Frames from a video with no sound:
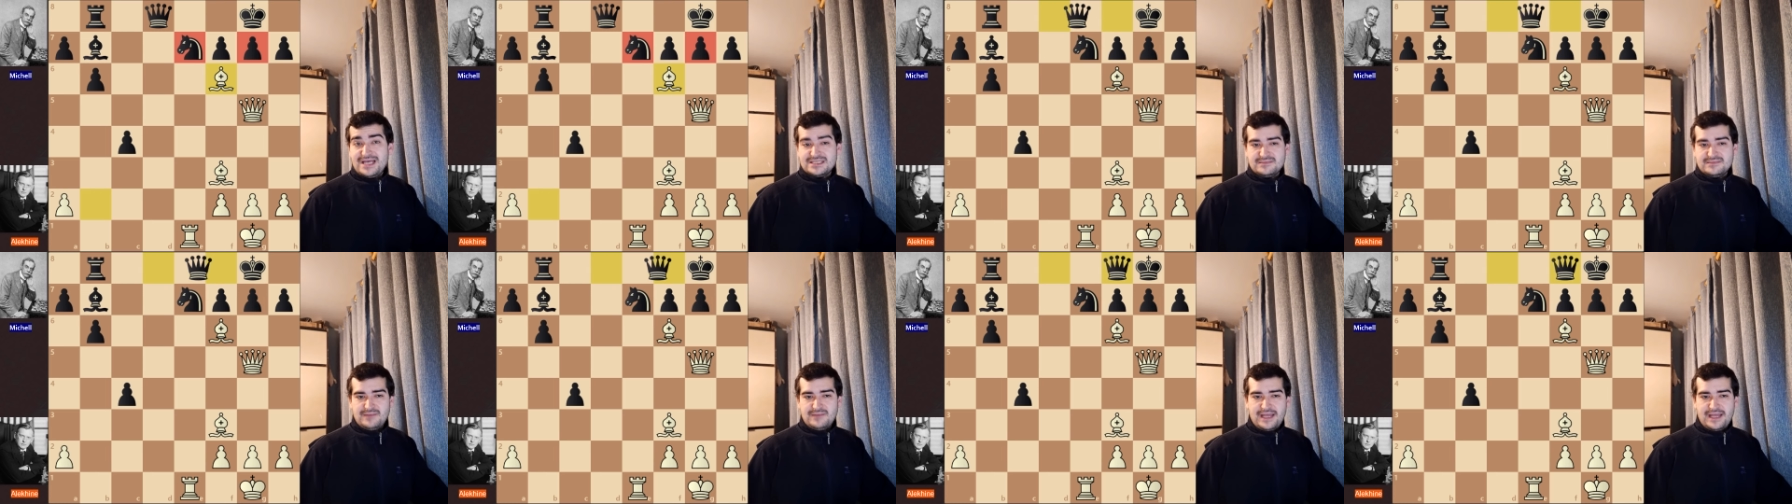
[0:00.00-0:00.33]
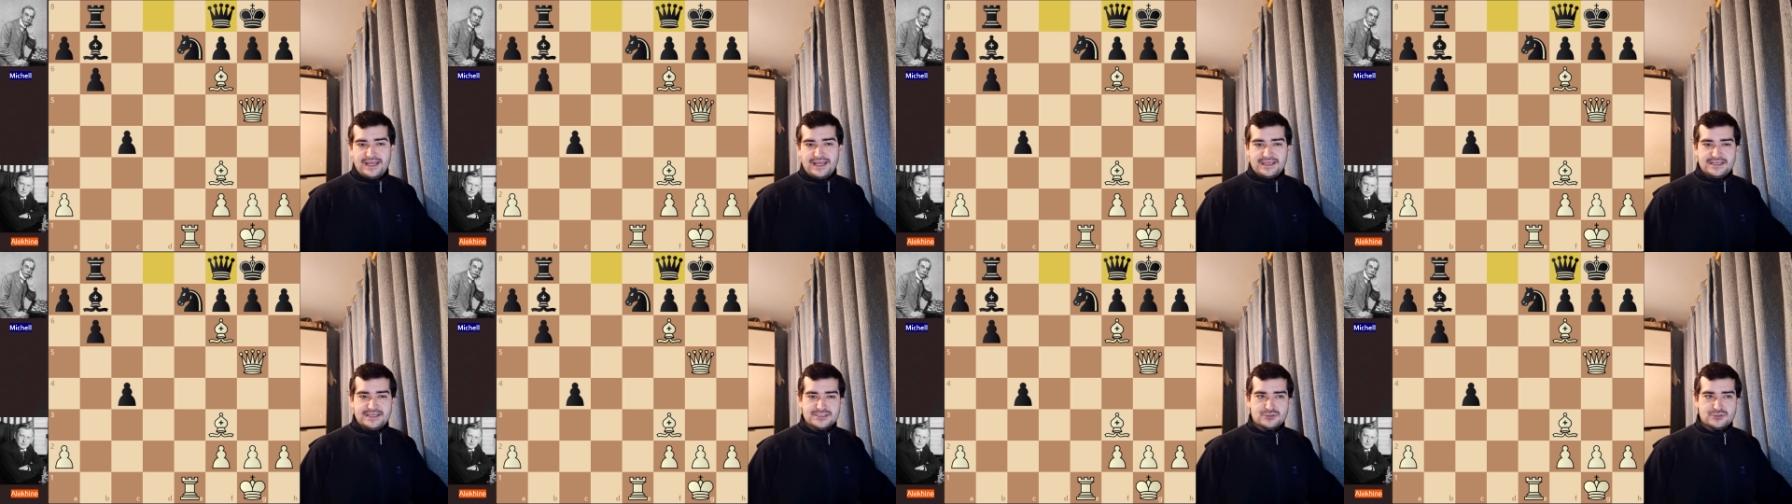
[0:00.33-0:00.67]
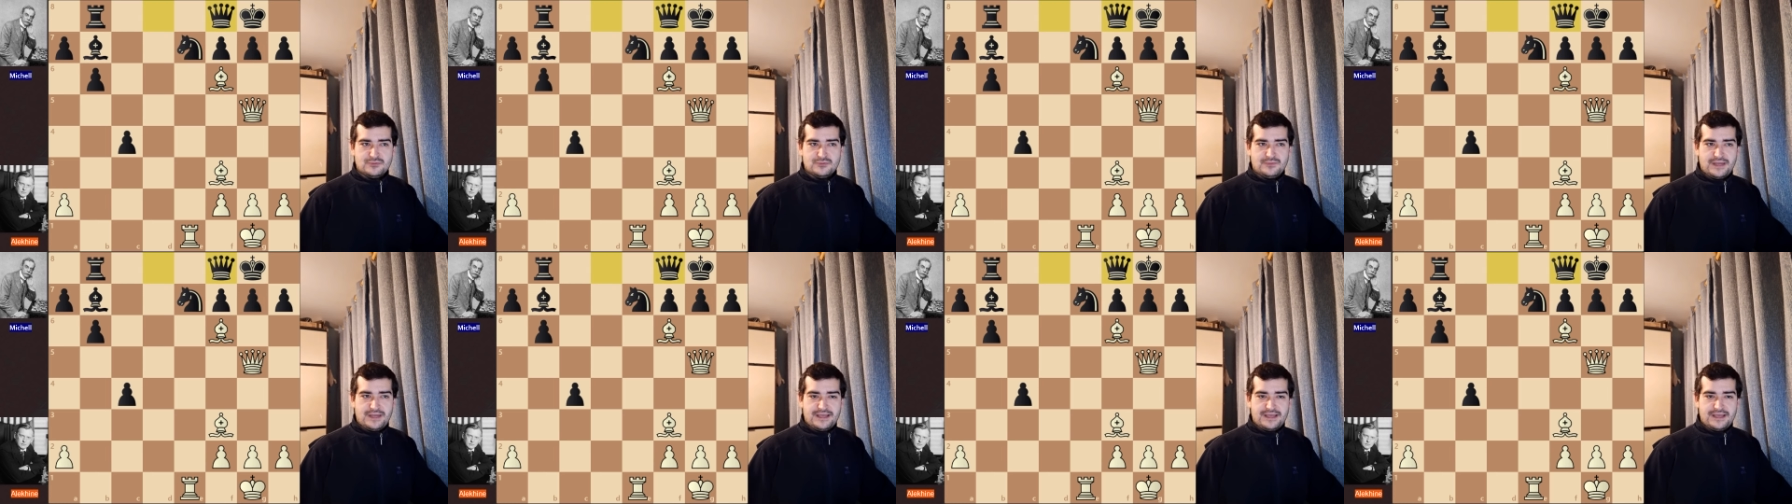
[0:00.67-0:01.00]
as black is
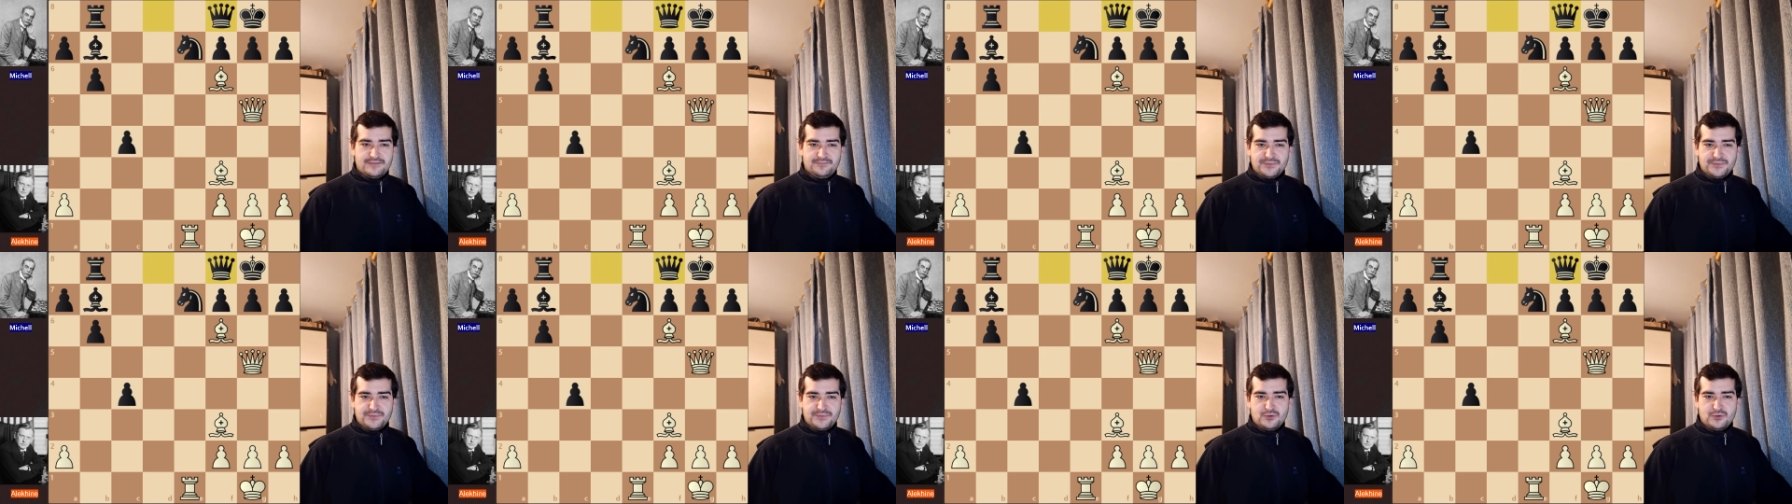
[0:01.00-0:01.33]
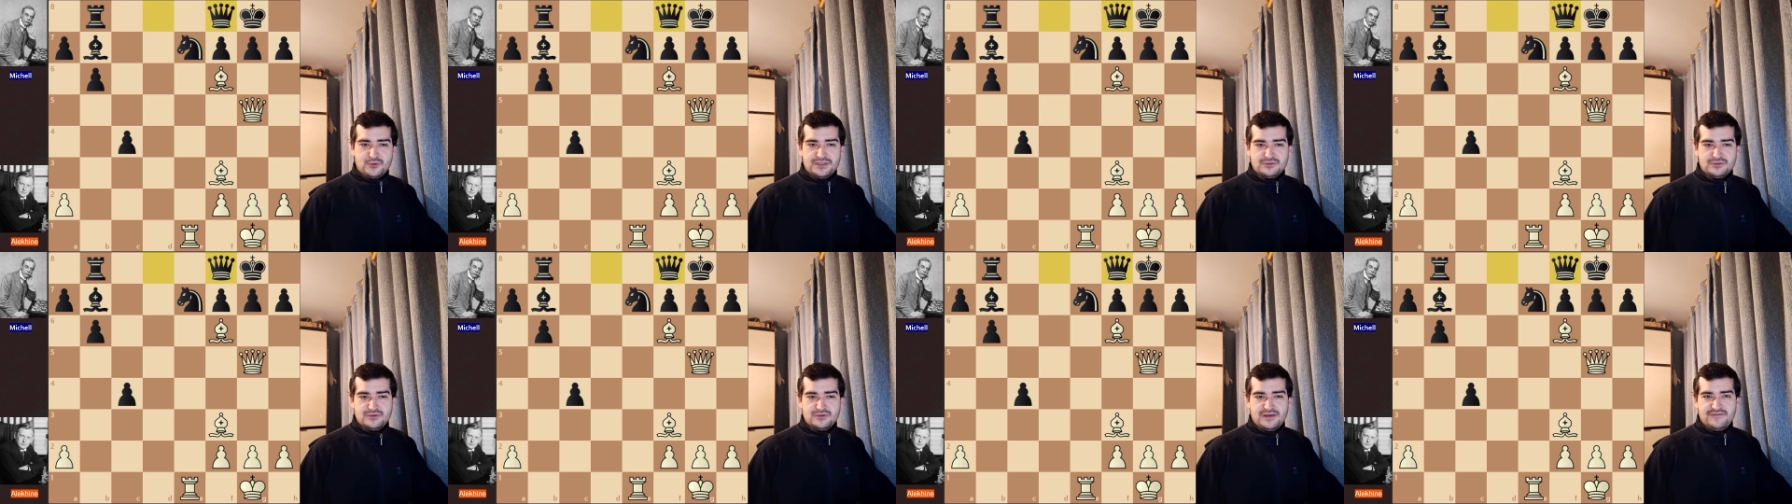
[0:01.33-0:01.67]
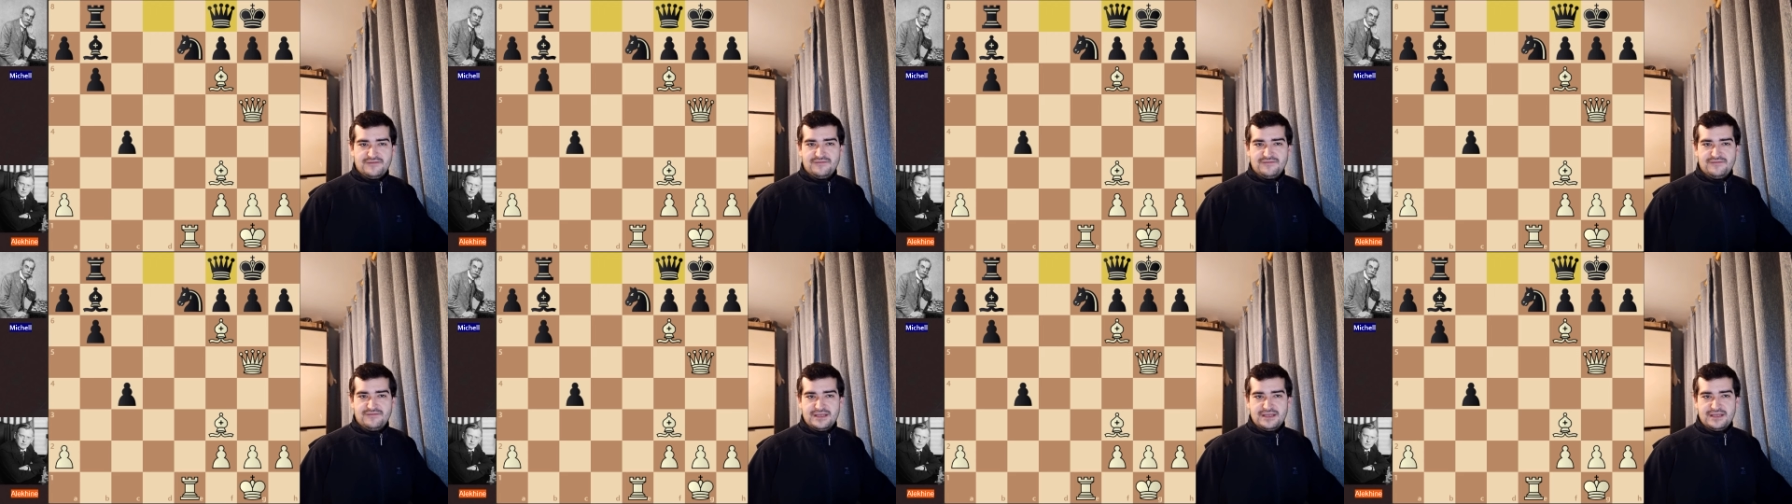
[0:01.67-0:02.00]
to play queen to
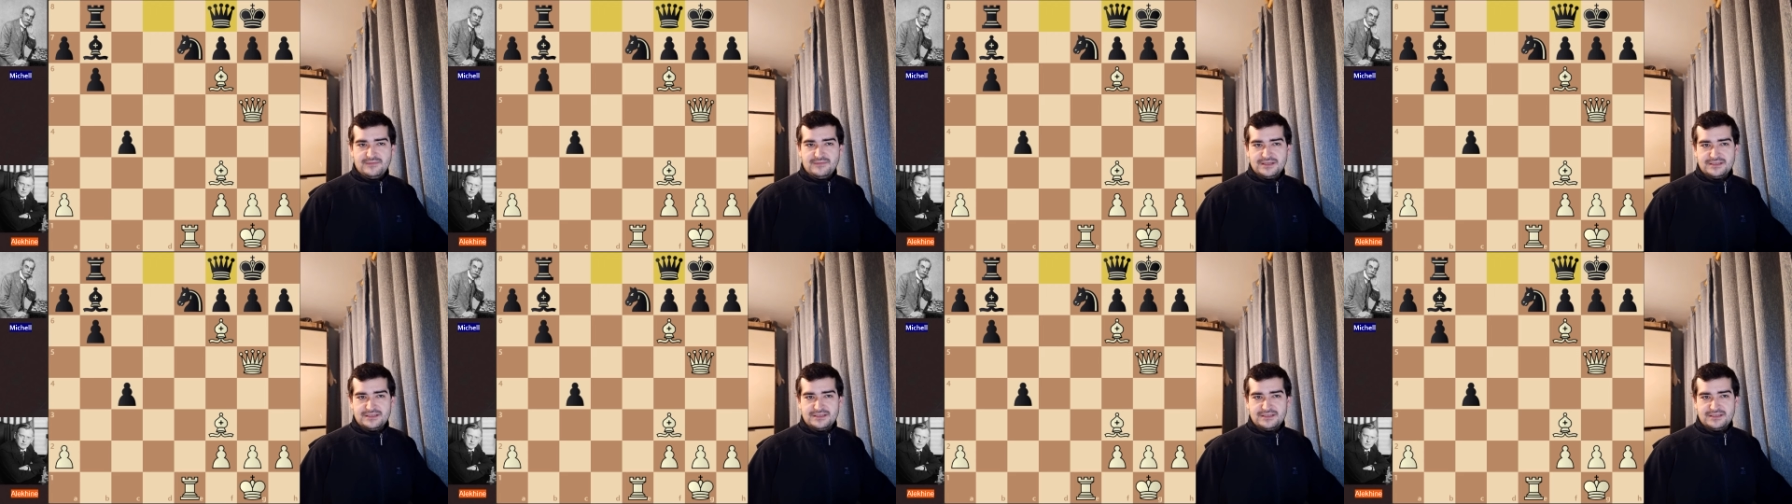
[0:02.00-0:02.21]
f8,